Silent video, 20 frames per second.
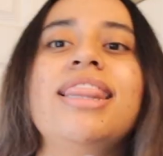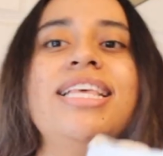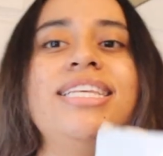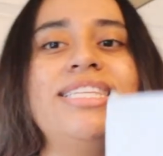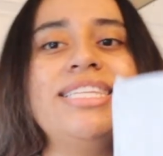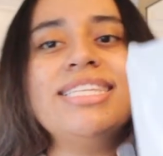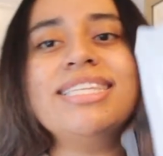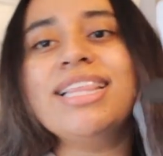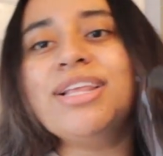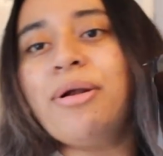This
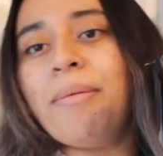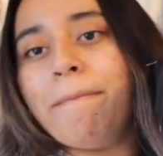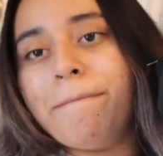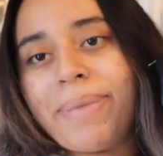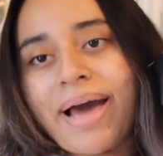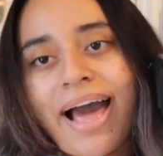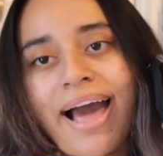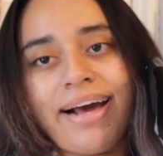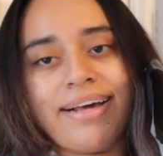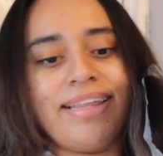is a little
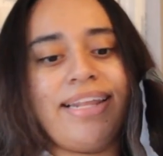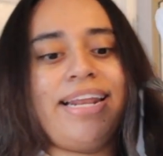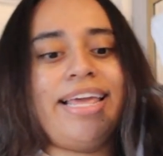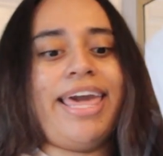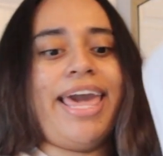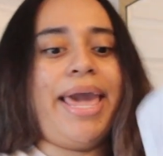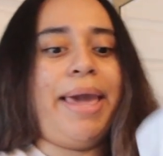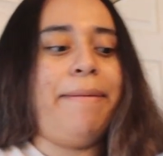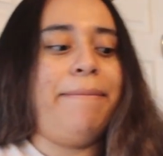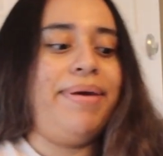bag that it
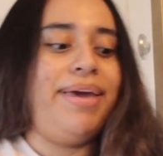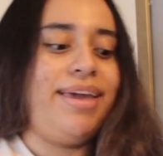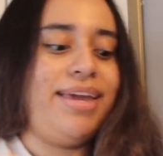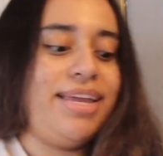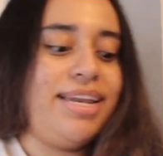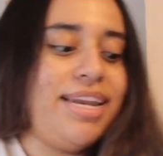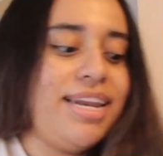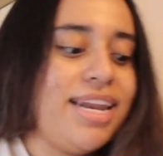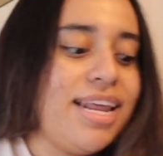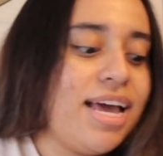came
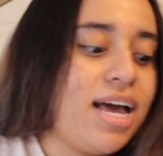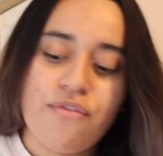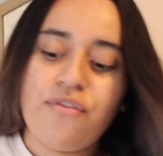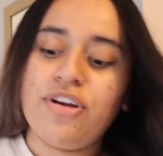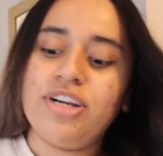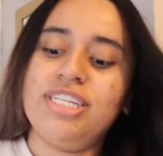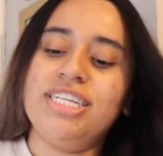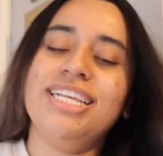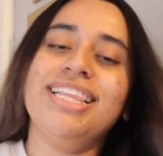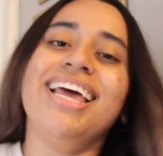in. The
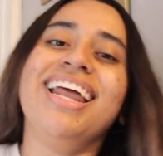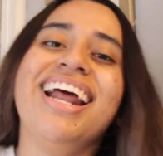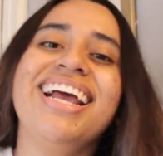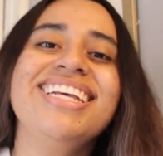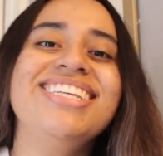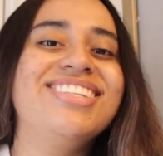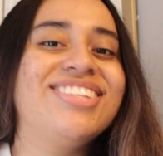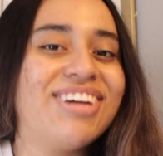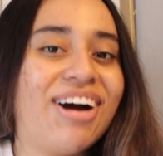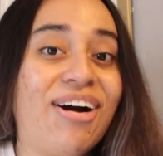first thing that I
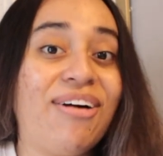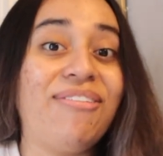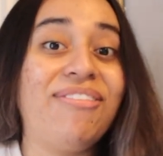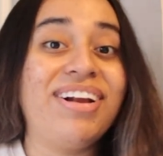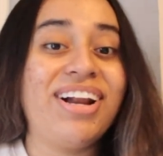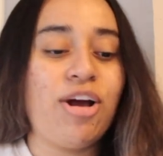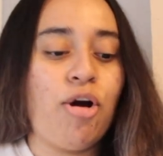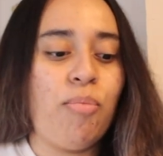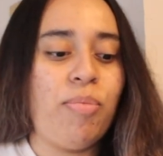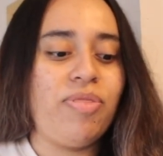saw
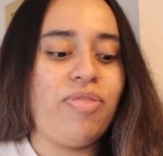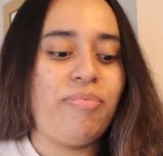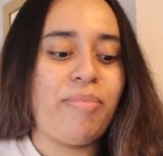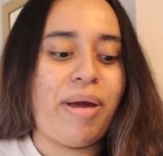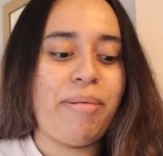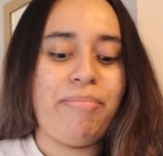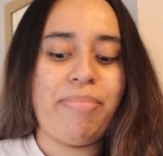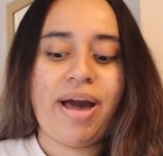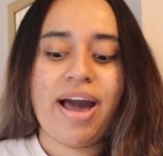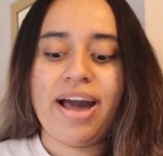when I opened
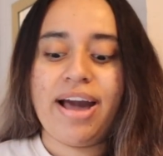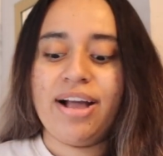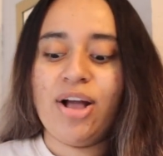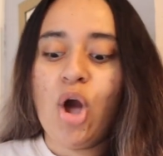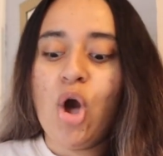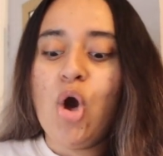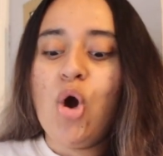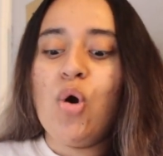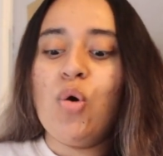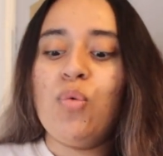my bag
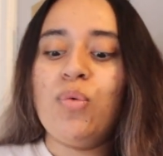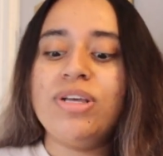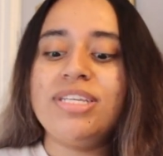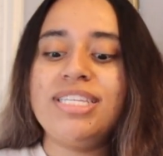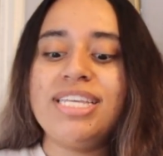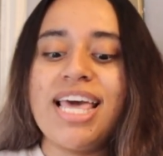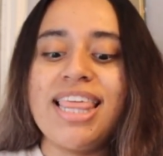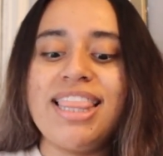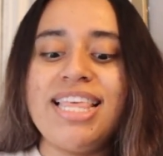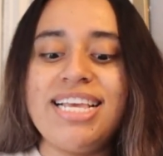
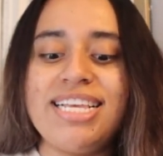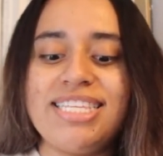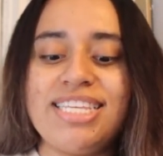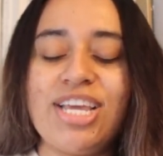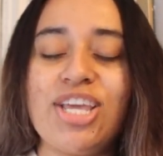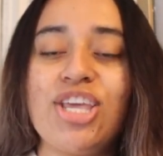was this